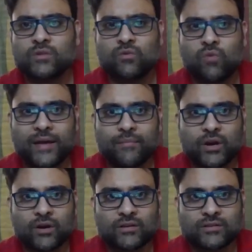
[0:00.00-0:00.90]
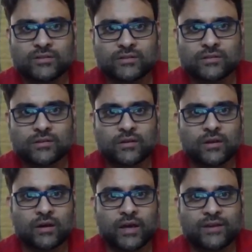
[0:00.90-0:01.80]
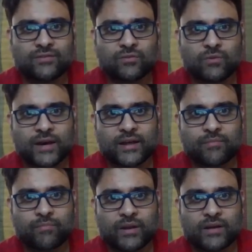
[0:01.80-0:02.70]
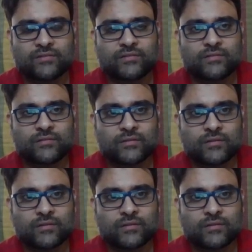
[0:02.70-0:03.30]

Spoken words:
Why? Because A square plus,